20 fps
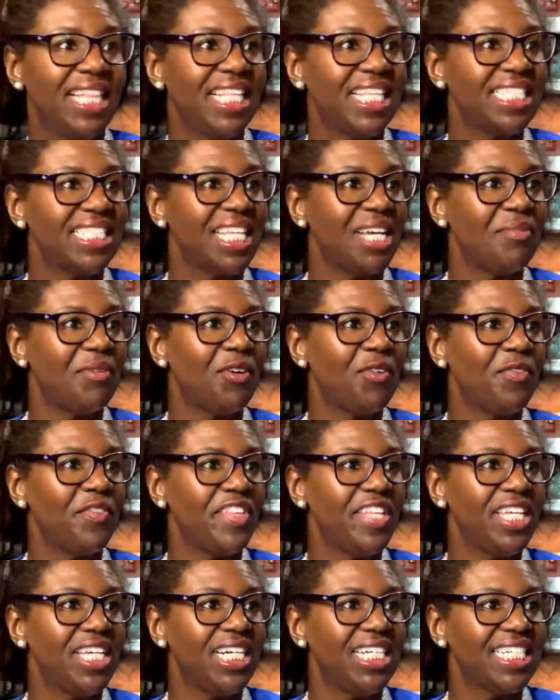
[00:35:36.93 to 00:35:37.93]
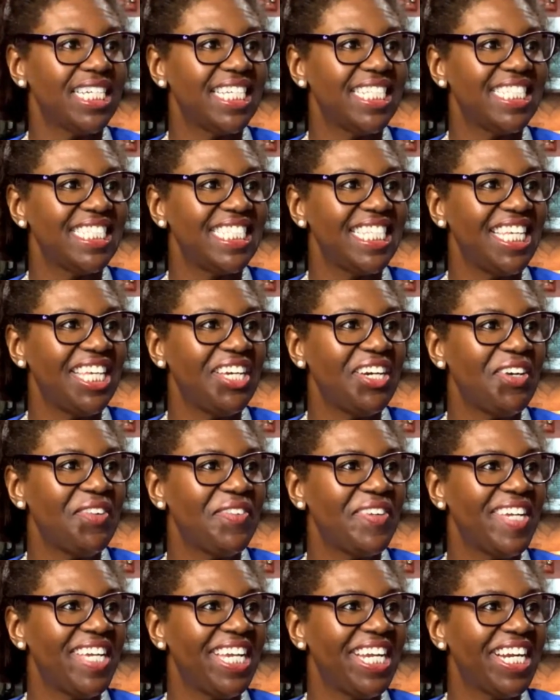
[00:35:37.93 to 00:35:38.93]
this up. Hopefully y'all can see over
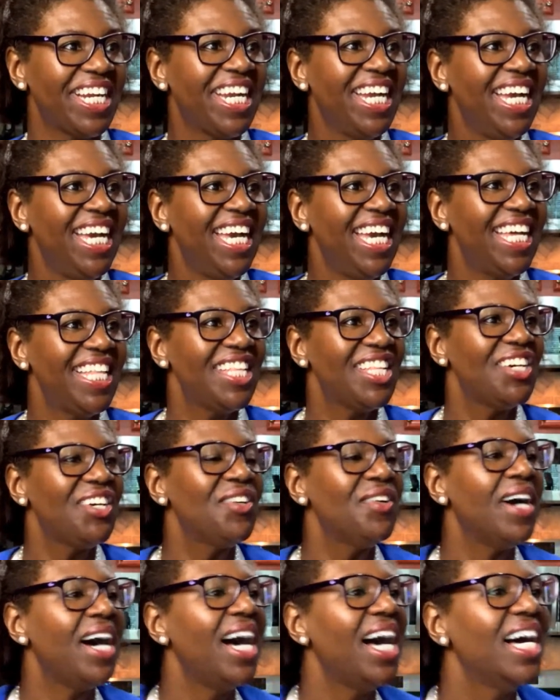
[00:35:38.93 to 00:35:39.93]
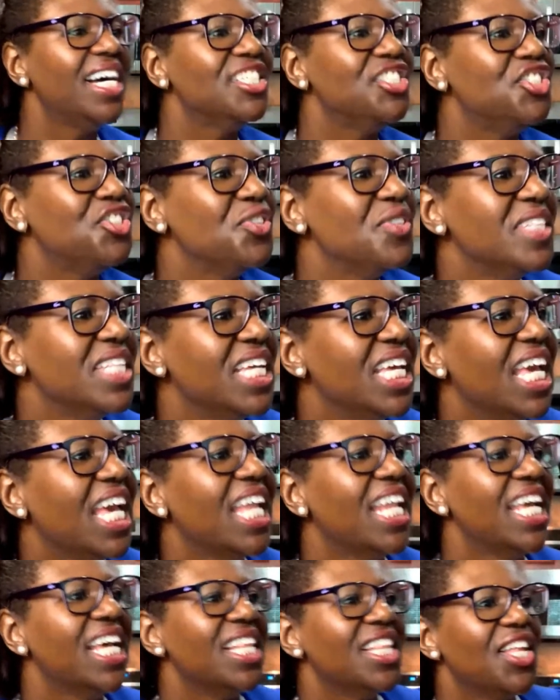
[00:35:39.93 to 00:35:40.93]
here. Hello, Julie,
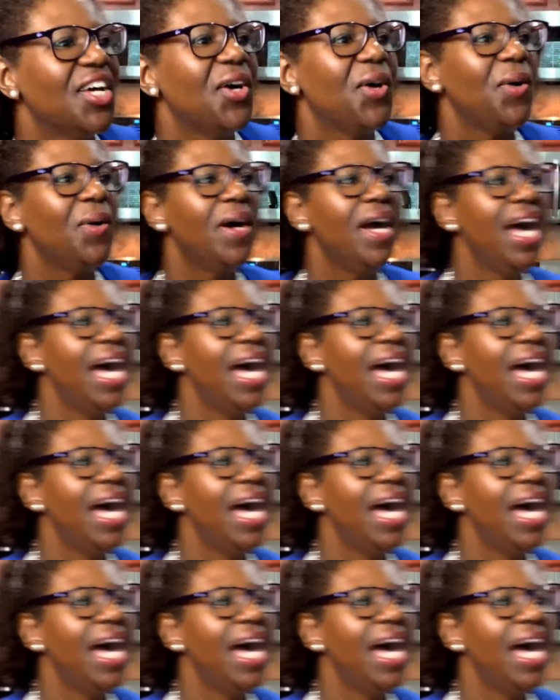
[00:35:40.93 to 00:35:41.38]
and hello,